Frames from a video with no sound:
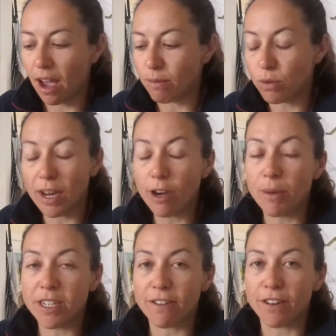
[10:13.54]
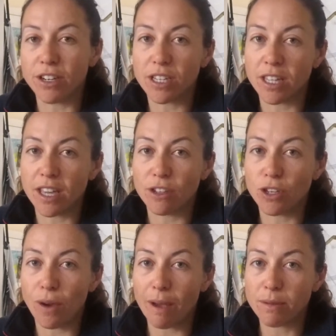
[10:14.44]
So a little bit different to the other
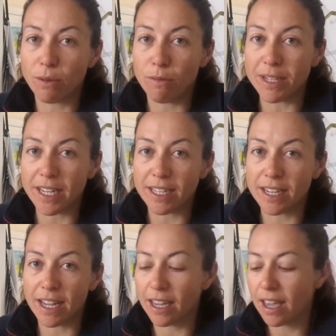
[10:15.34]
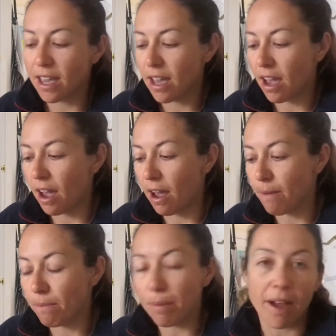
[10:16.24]
2 apps that we've been testing,
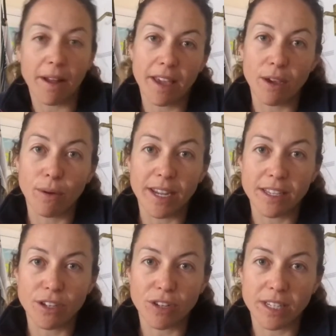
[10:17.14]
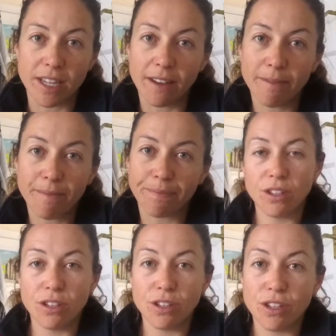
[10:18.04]
but equally as interesting.
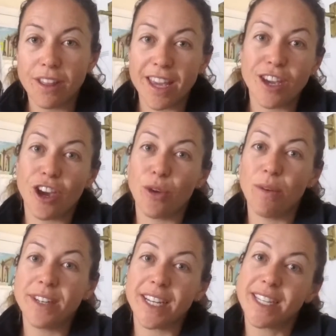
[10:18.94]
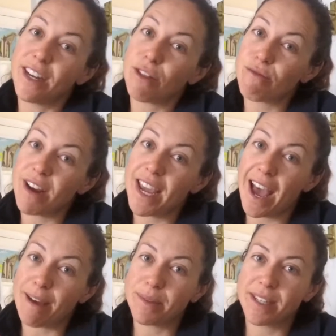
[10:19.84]
So there you go, we've tested 3
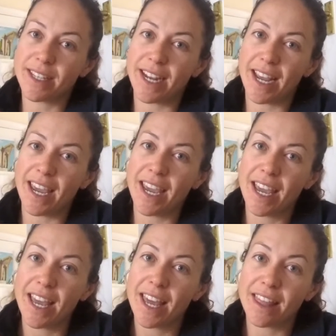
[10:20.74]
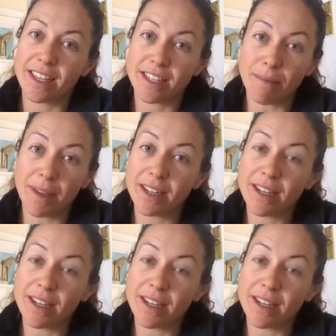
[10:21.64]
apps today. There's something